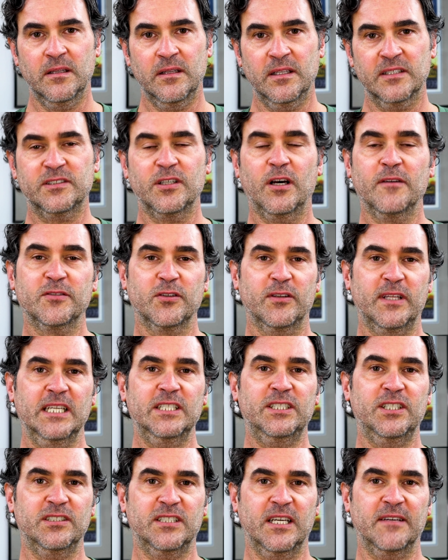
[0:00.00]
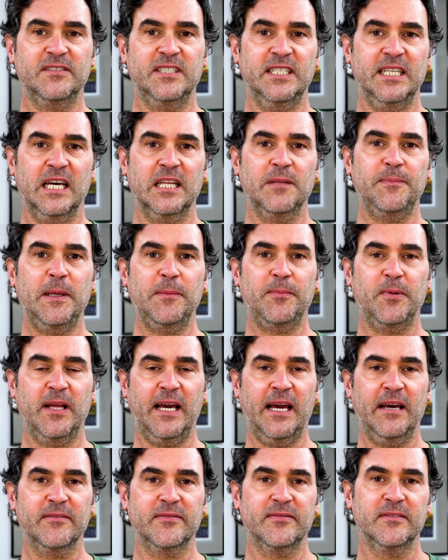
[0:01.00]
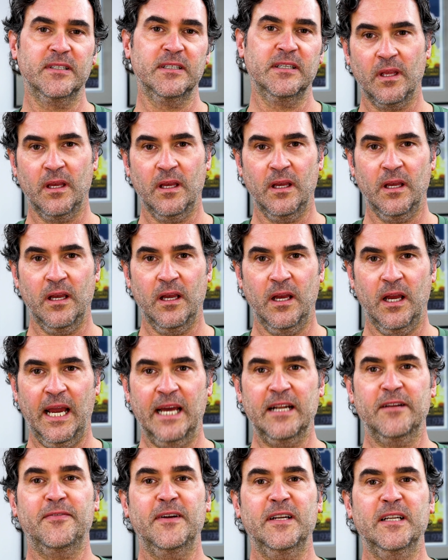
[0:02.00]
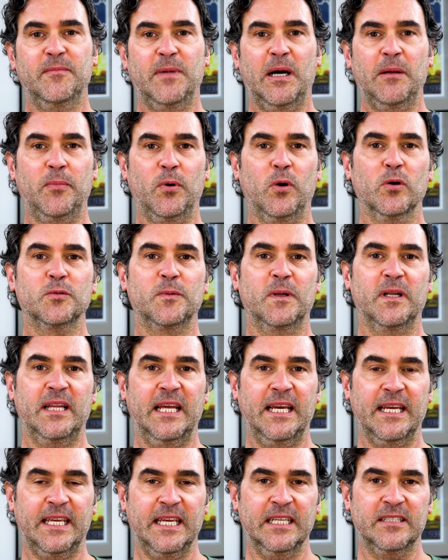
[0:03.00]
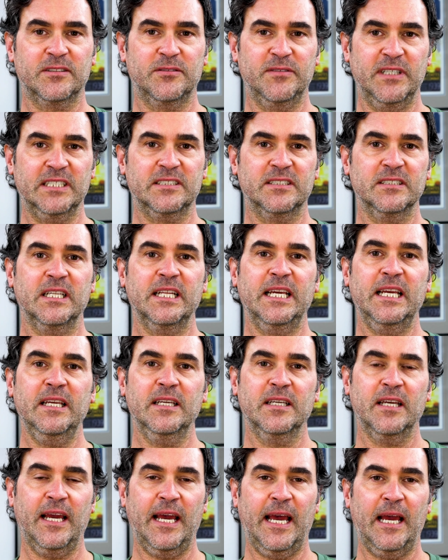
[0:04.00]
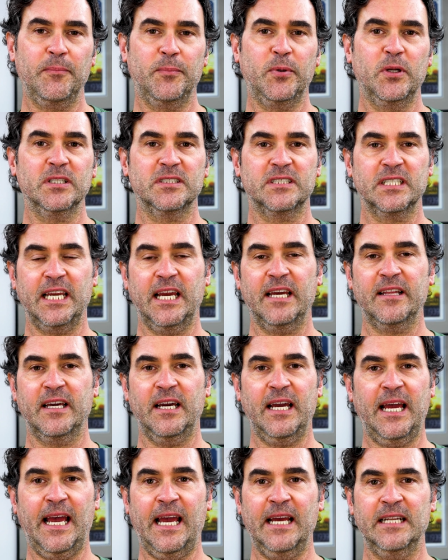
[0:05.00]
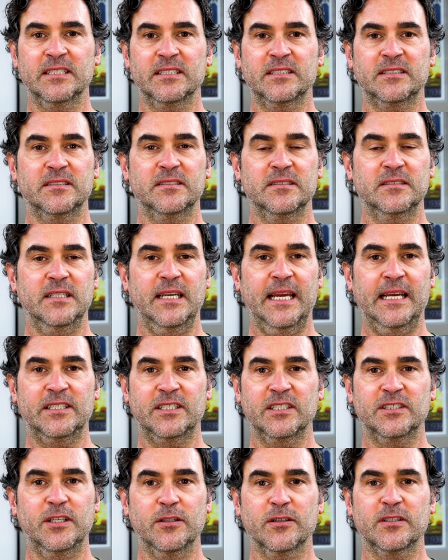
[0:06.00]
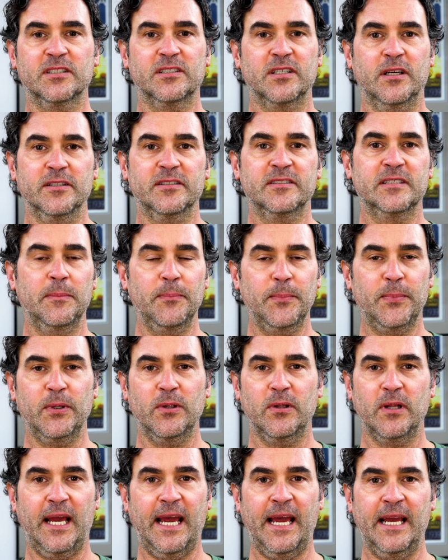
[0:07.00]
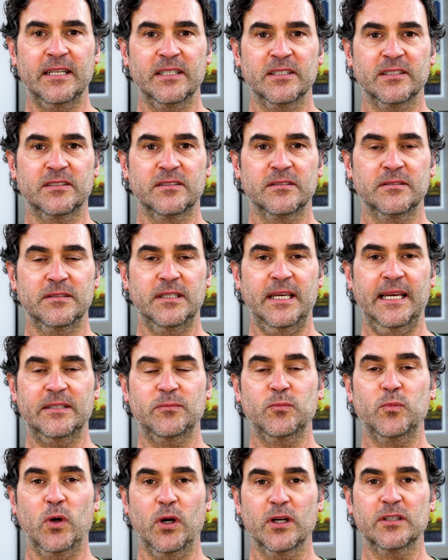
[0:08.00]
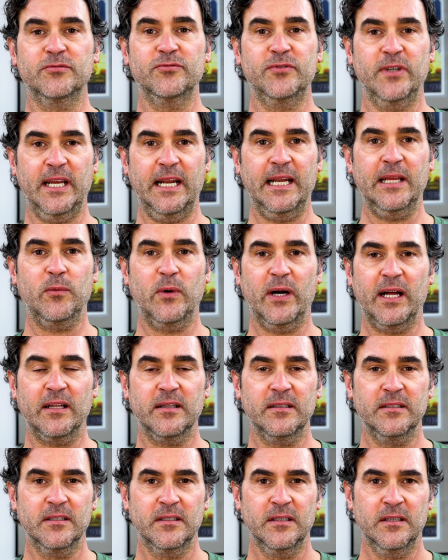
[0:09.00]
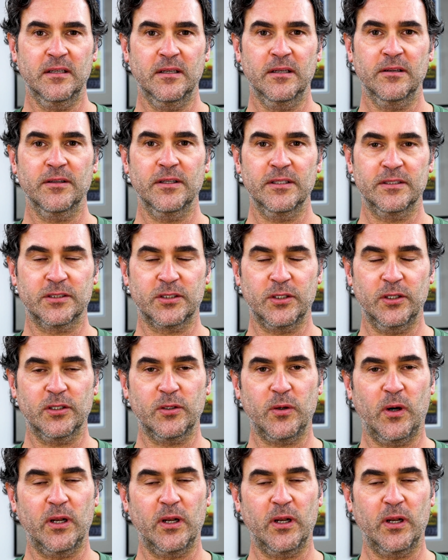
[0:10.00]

This solves all the issues I've seen other people have. And a friend of mine bought one of their kits recently and put it together and it just looks so simple and it worked really well. It's good